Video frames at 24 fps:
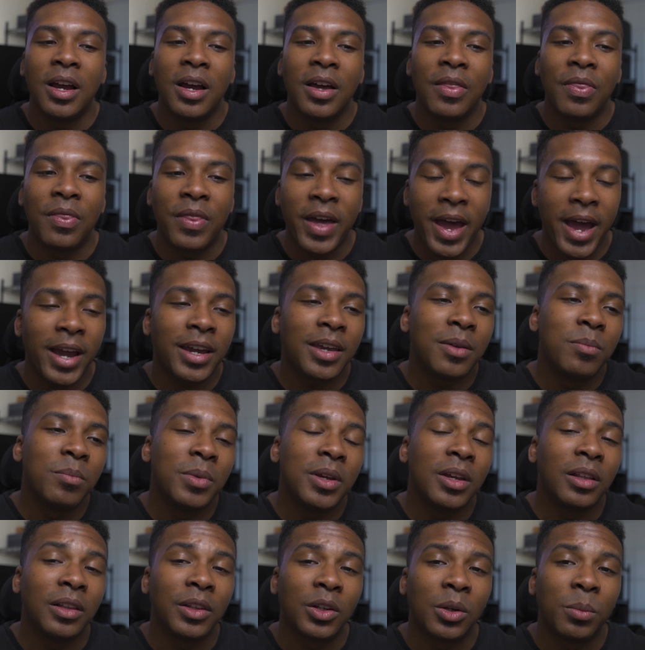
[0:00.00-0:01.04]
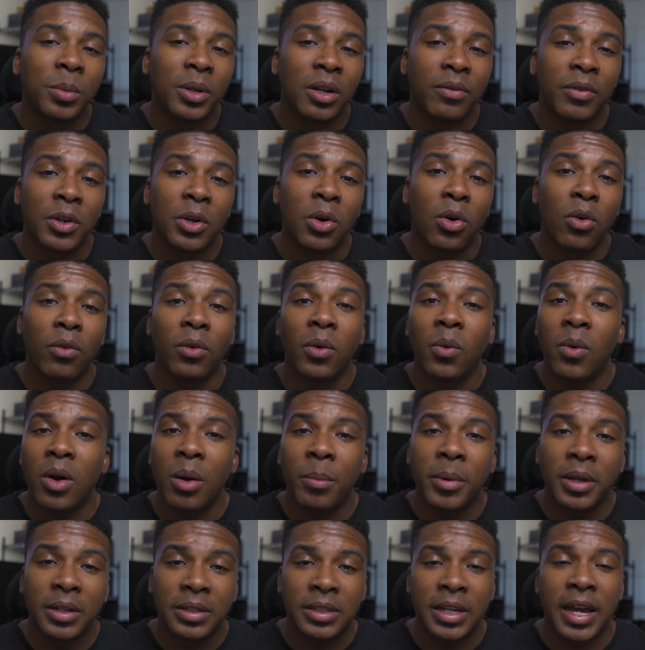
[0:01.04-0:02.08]
That can be a little bit of an
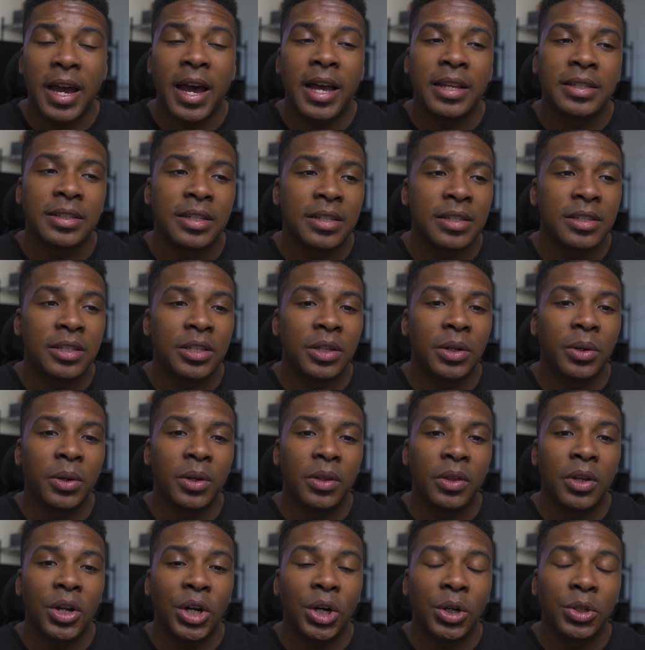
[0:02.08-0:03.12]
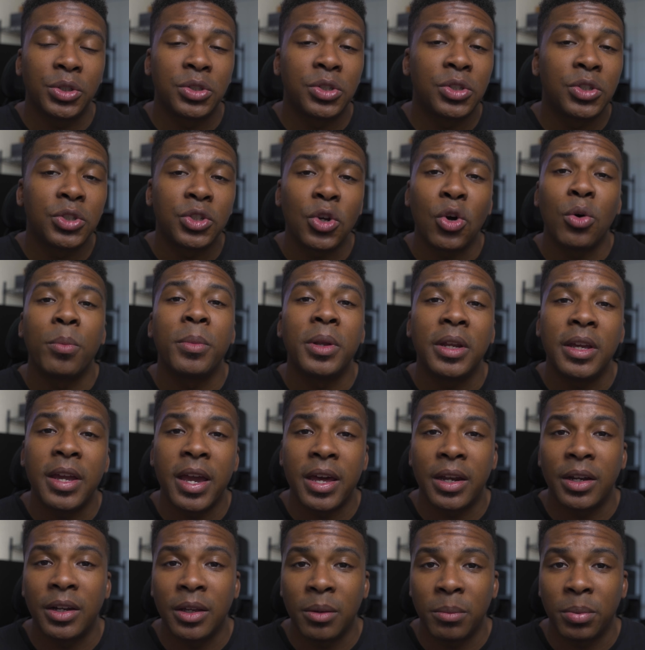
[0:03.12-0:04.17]
overwhelming task considering there are so many
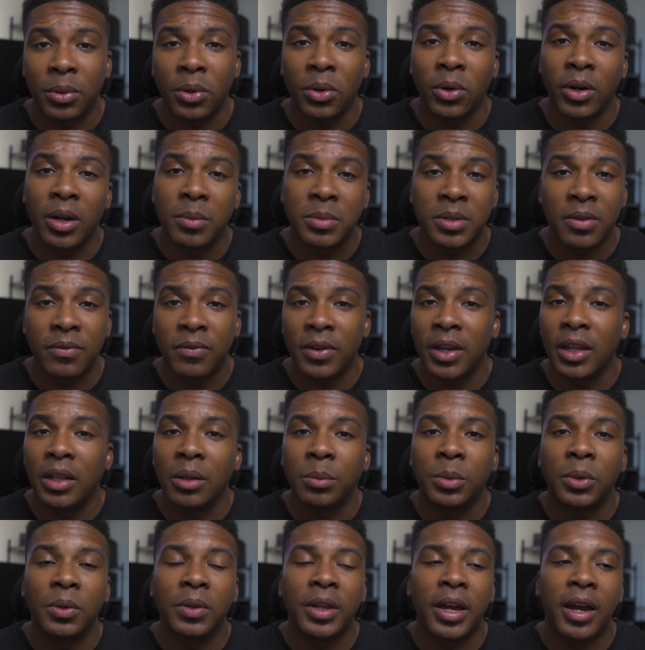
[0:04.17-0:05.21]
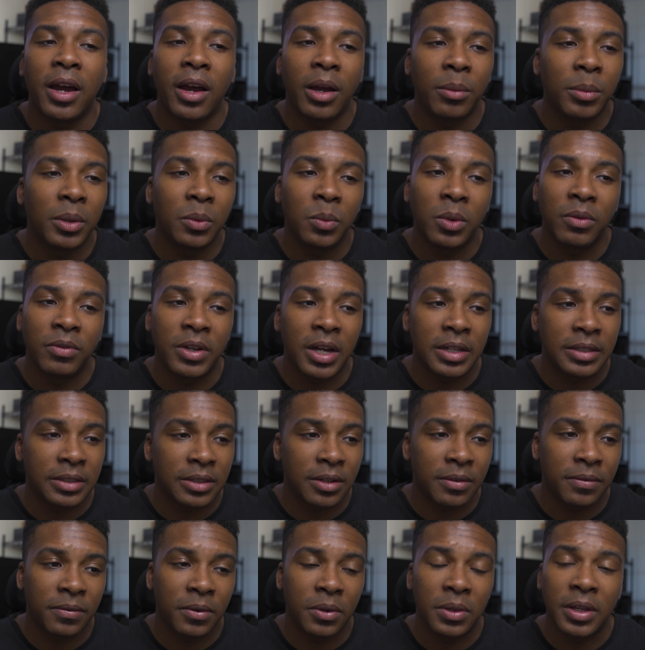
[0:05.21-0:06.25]
editing programs available now. I mean, we've got
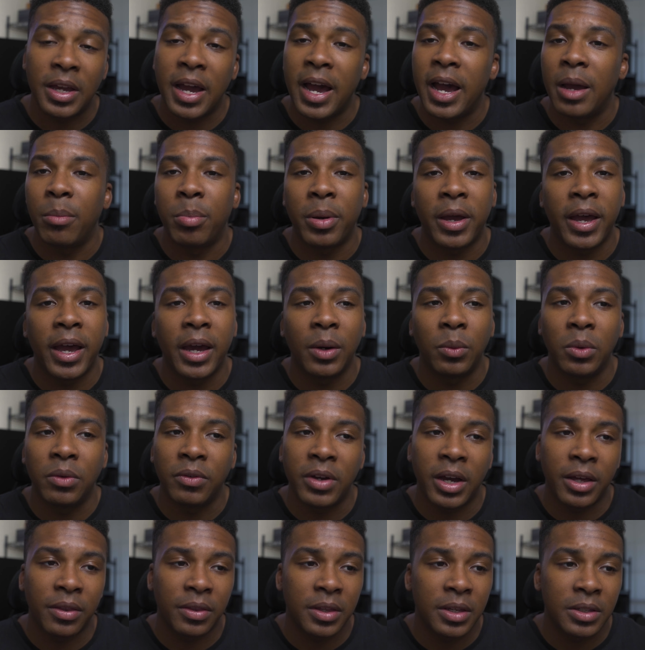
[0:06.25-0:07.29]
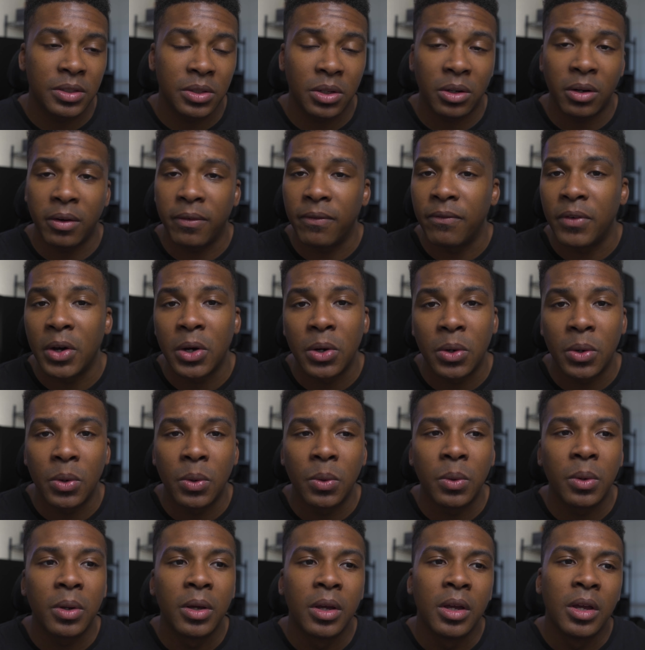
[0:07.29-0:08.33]
stuff for the iPad, we've got things on our
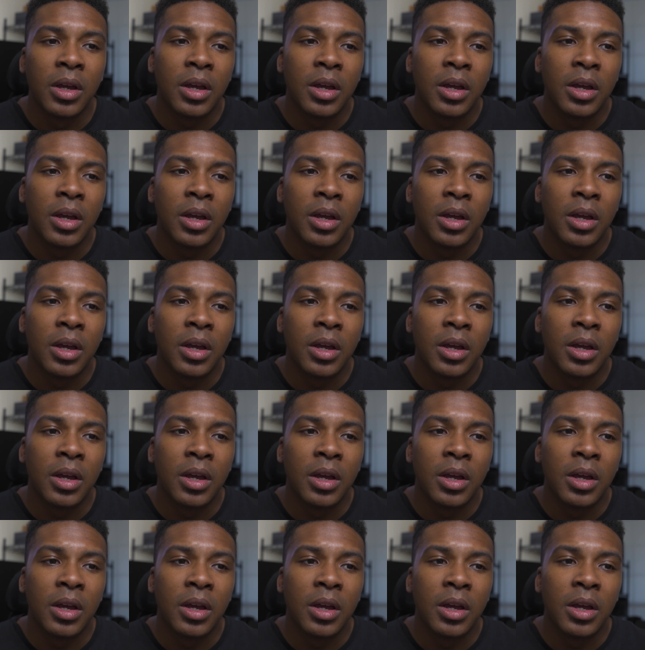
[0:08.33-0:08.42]
phone.